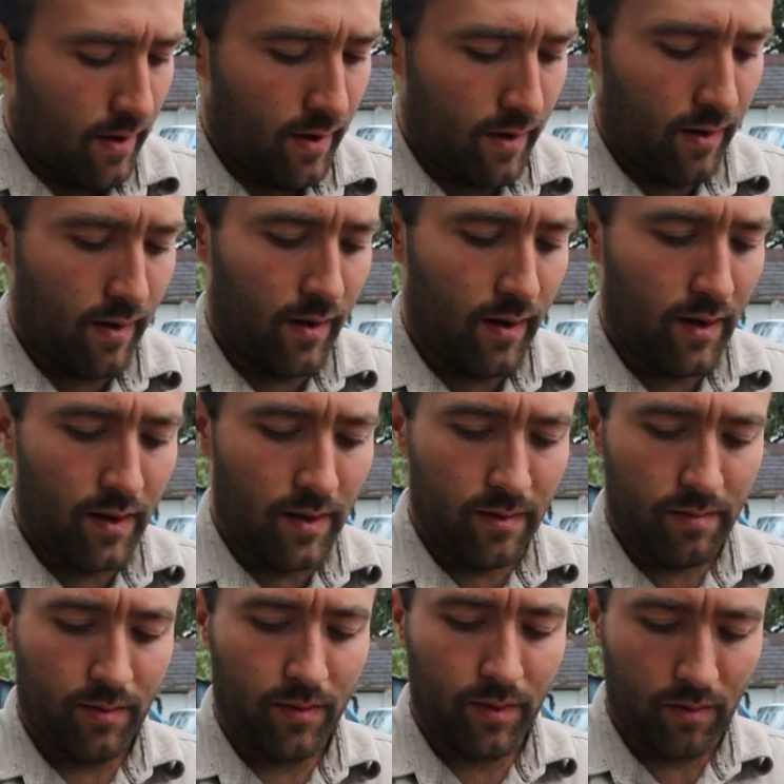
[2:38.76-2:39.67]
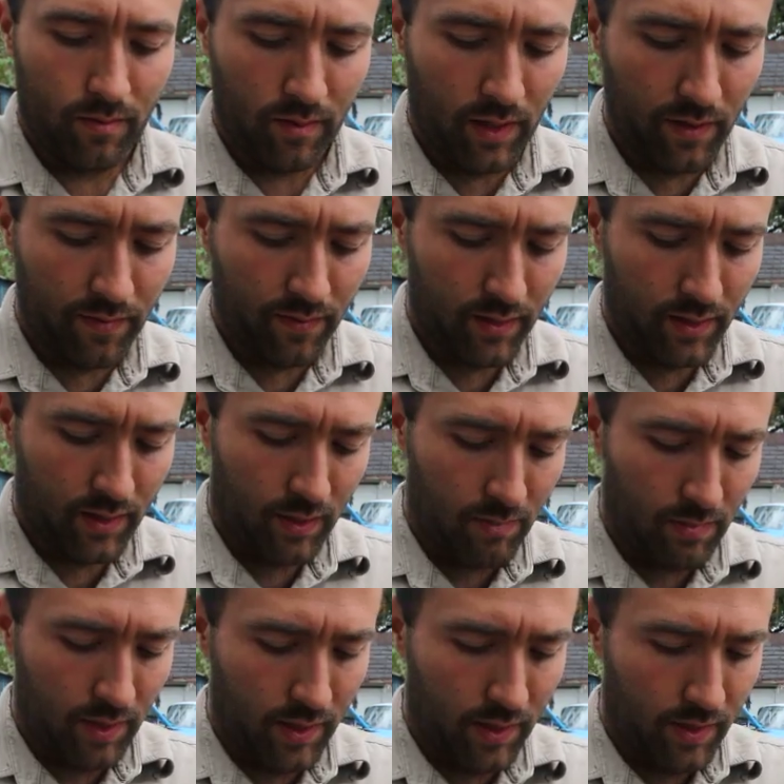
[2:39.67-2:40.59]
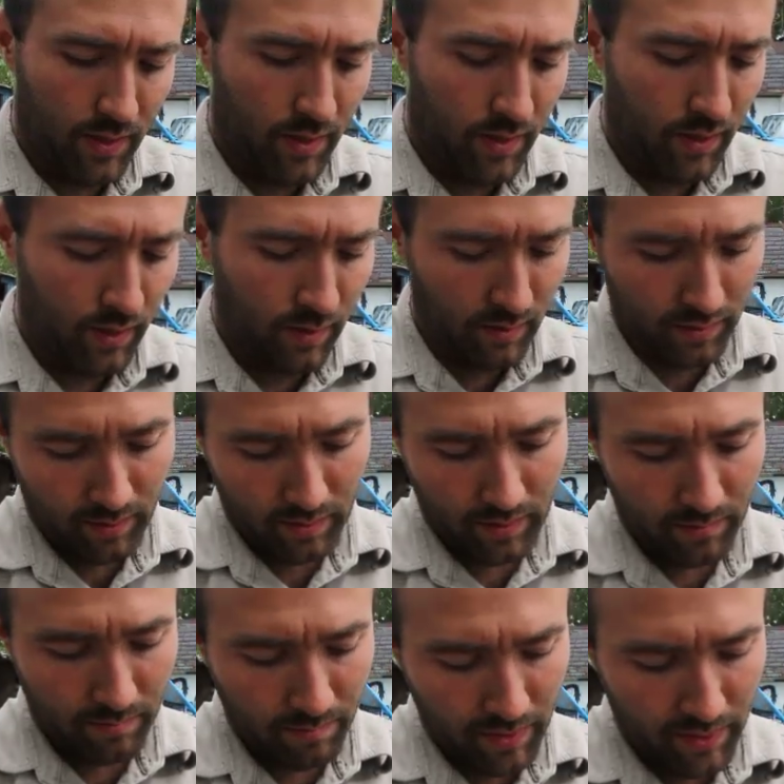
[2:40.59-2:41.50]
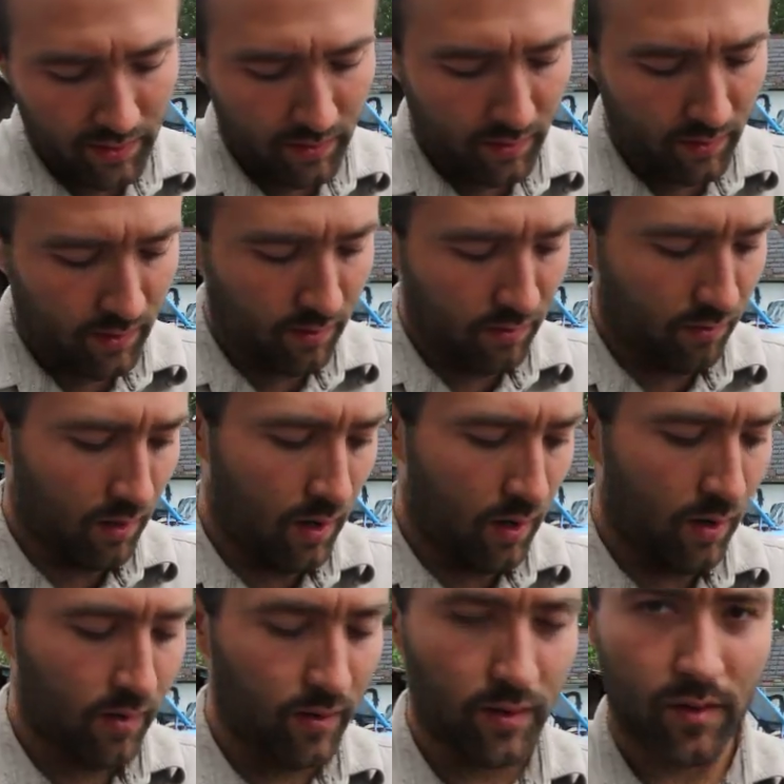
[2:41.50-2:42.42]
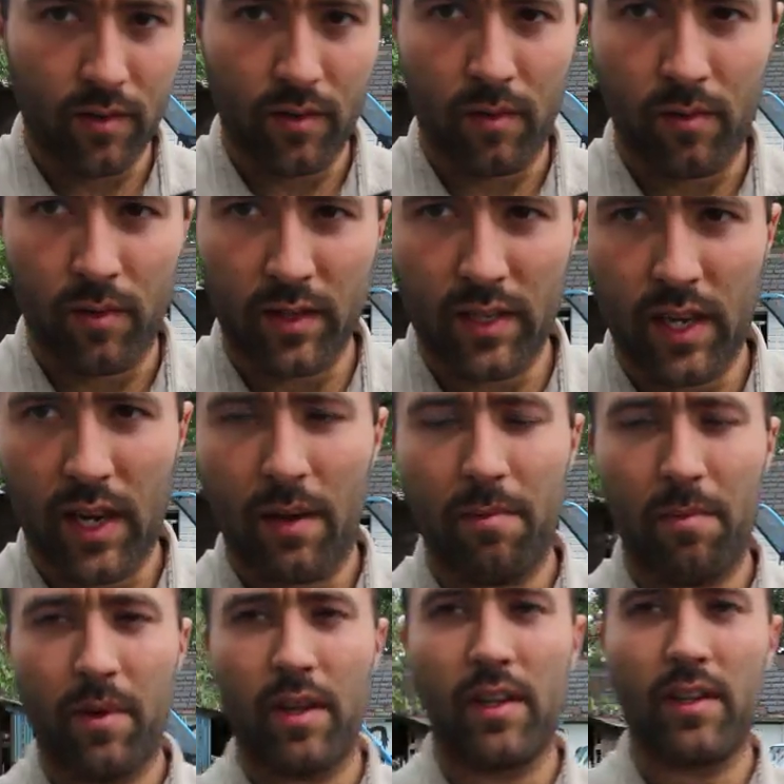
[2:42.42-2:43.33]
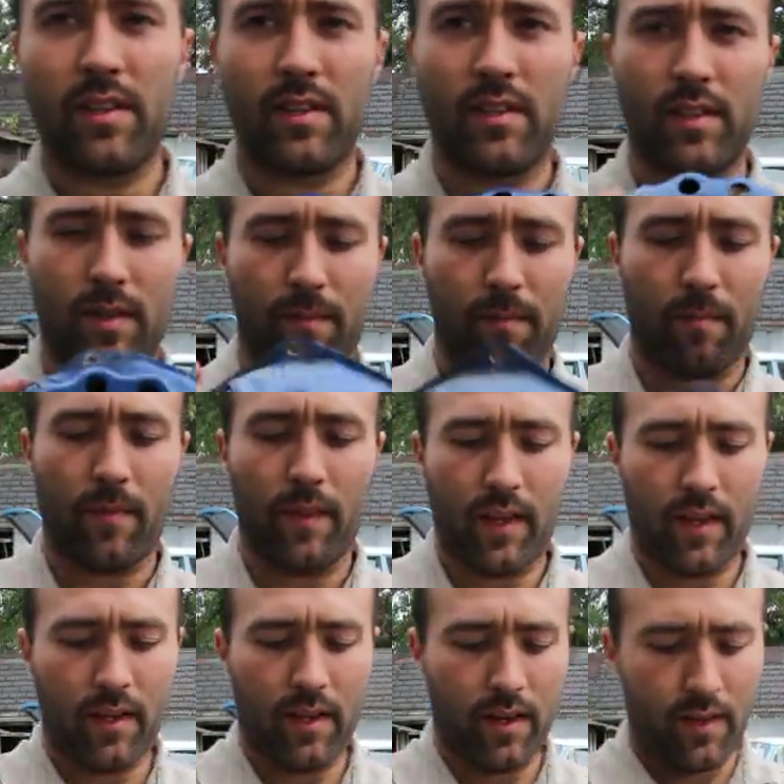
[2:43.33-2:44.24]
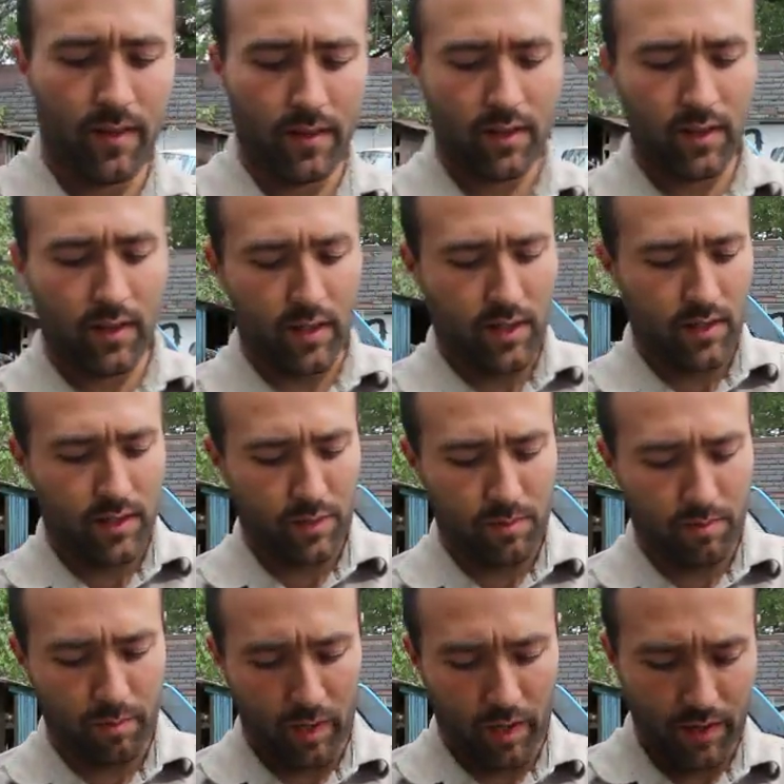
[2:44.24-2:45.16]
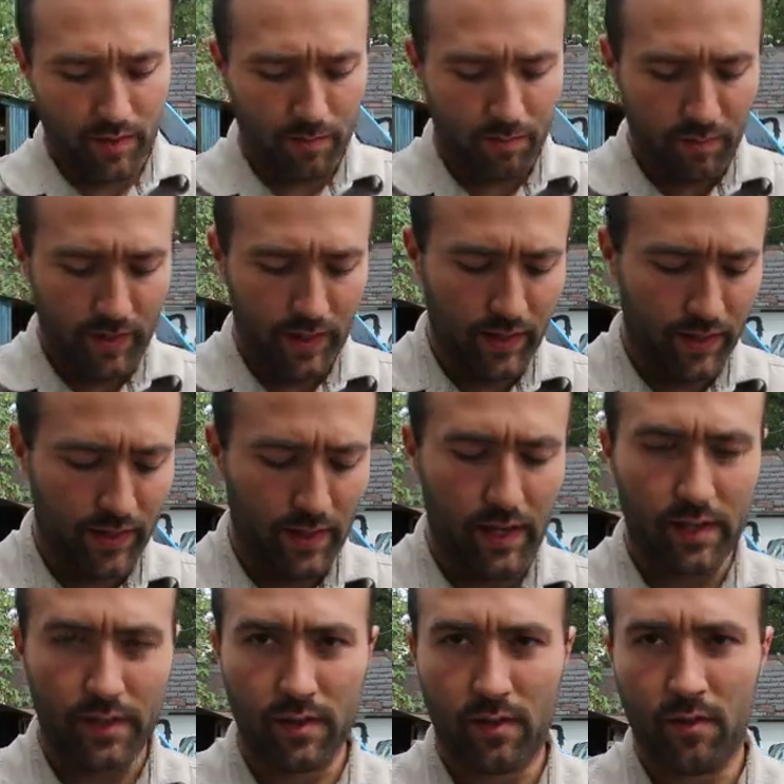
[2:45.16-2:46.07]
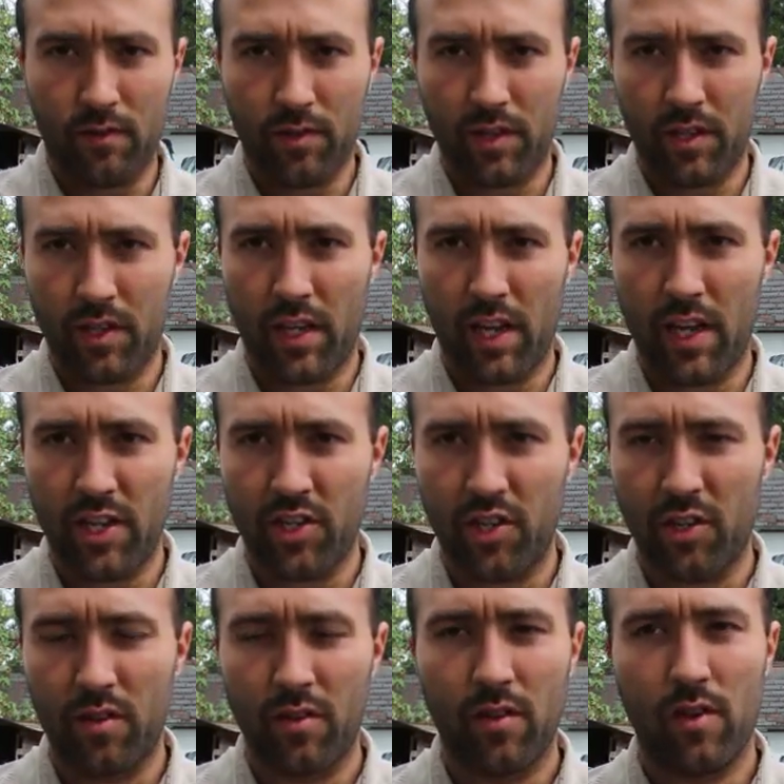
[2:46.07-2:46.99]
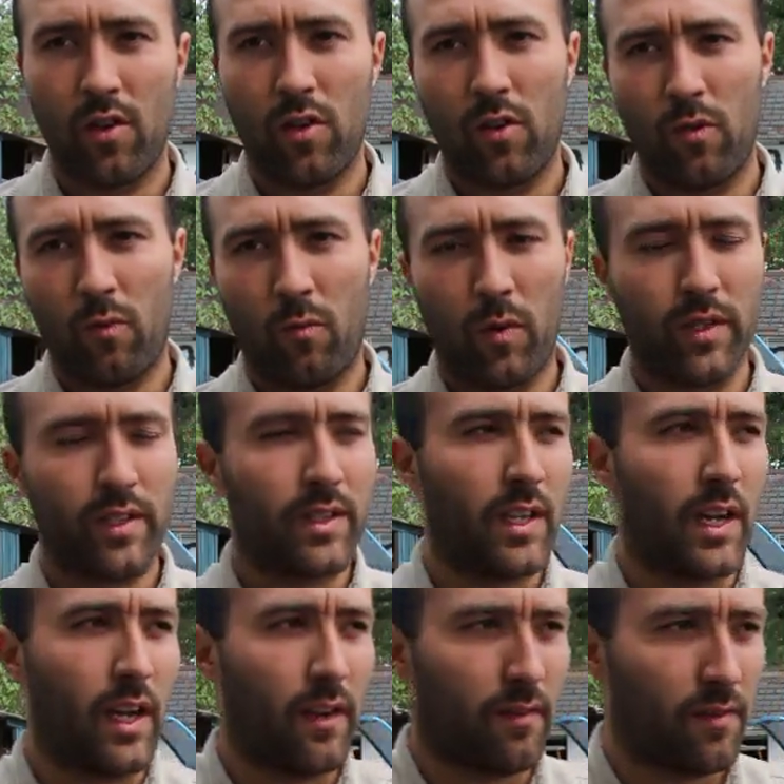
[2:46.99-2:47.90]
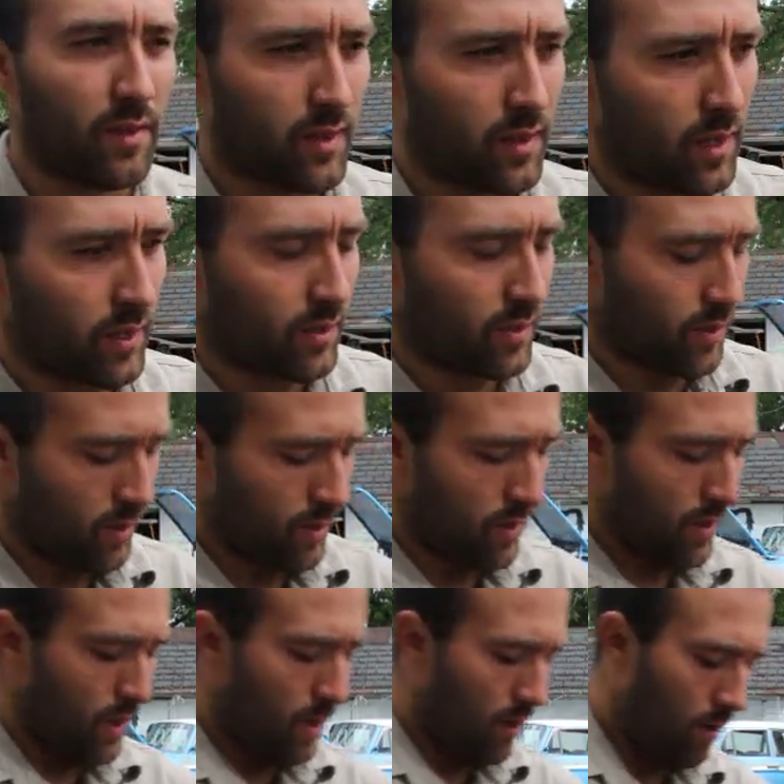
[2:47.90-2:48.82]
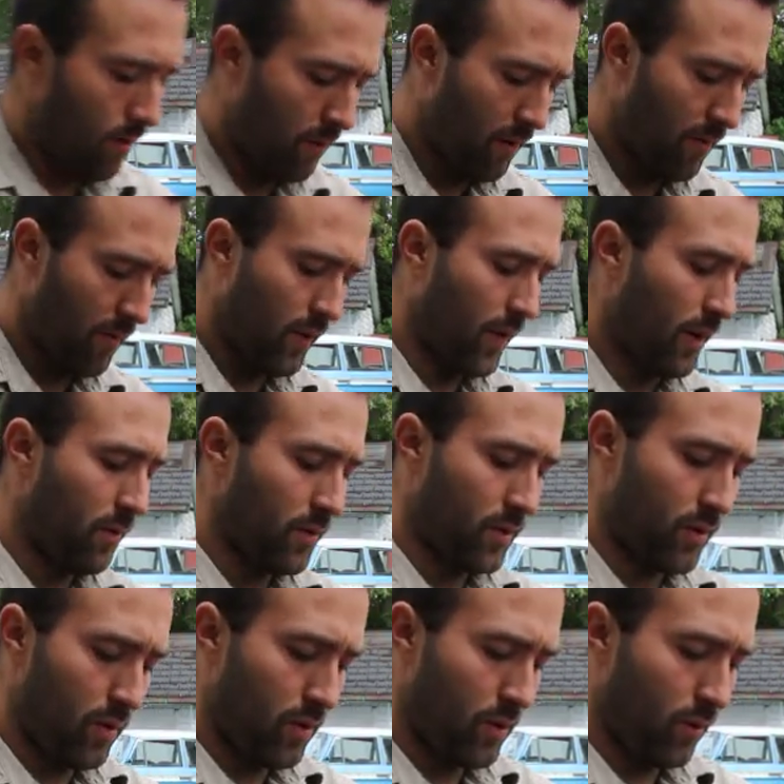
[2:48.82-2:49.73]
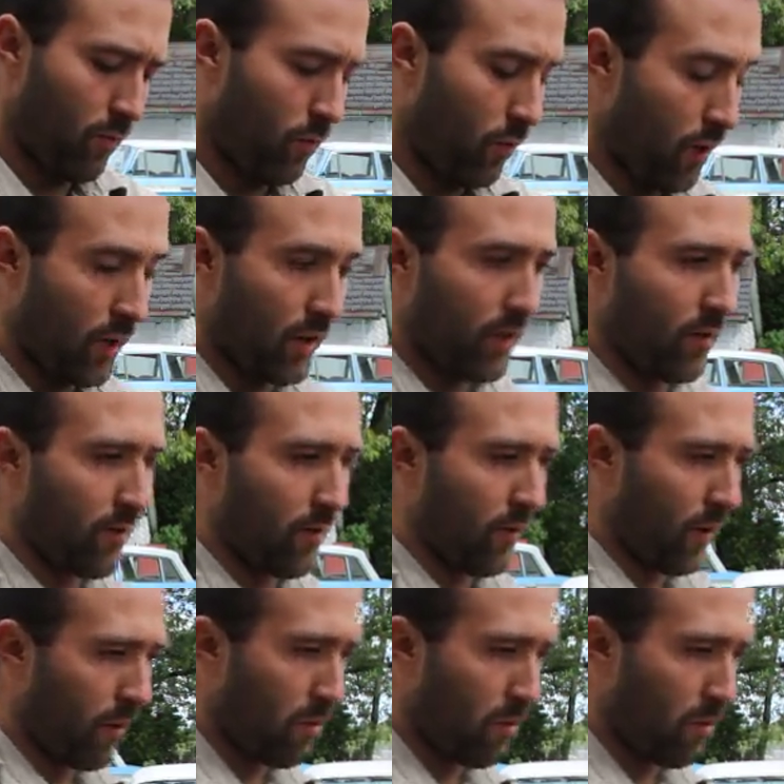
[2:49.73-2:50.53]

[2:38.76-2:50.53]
So definitely somebody messed this around. So what's happening is the clutch pressure plate is actually only engaging one side of the clutch. However, that was only one of our